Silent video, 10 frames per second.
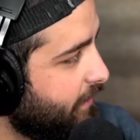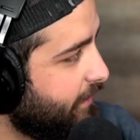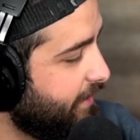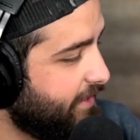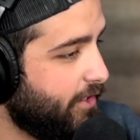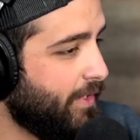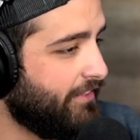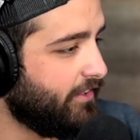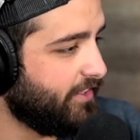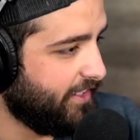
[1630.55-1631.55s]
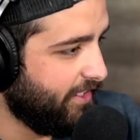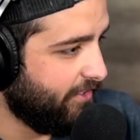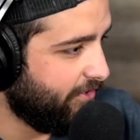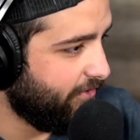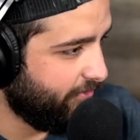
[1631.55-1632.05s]
Let's say you have a listing
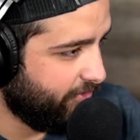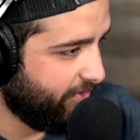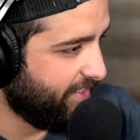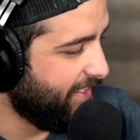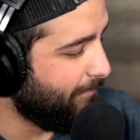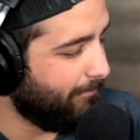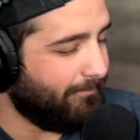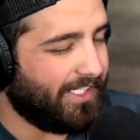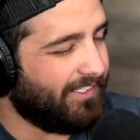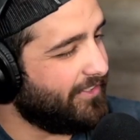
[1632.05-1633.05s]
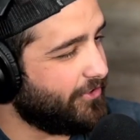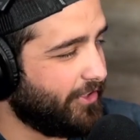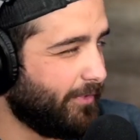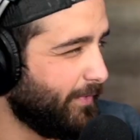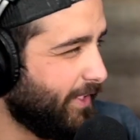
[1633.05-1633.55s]
agent who's just like, my clients
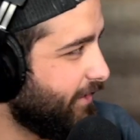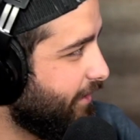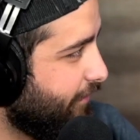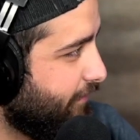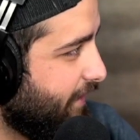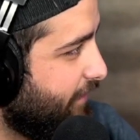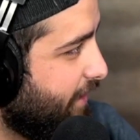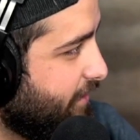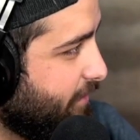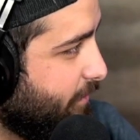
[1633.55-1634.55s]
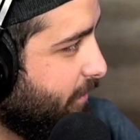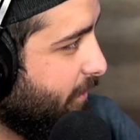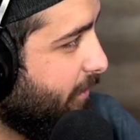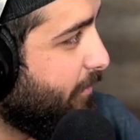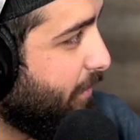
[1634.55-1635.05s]
aren't coming down another $5,000.
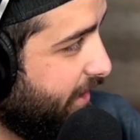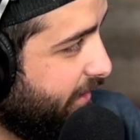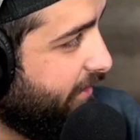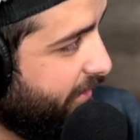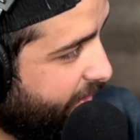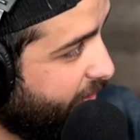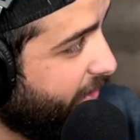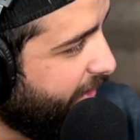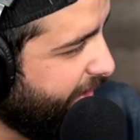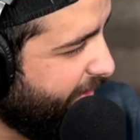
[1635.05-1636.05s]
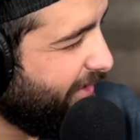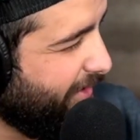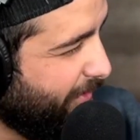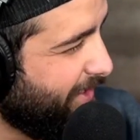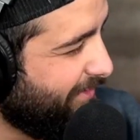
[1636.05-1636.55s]
But, you're like, you
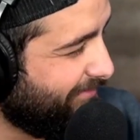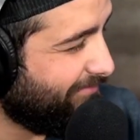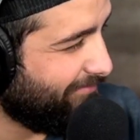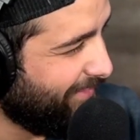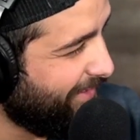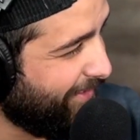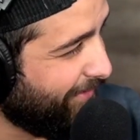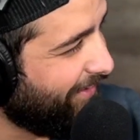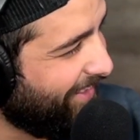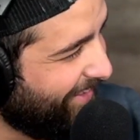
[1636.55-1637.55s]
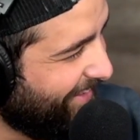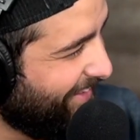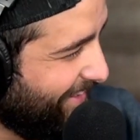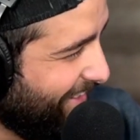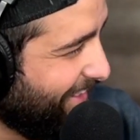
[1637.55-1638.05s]
know what? I think you're lying. I
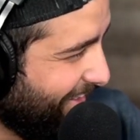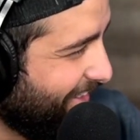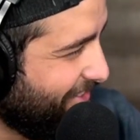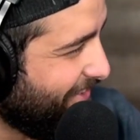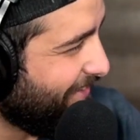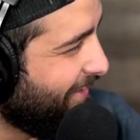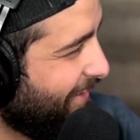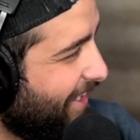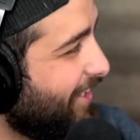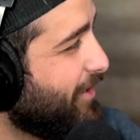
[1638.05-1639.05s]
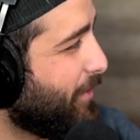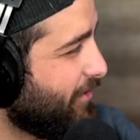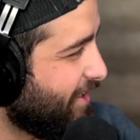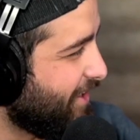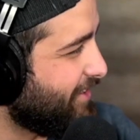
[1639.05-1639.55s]
think I can get you. How do you
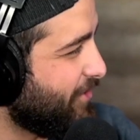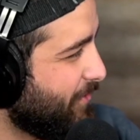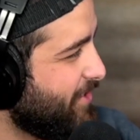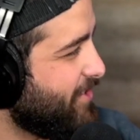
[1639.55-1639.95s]
approach that situation?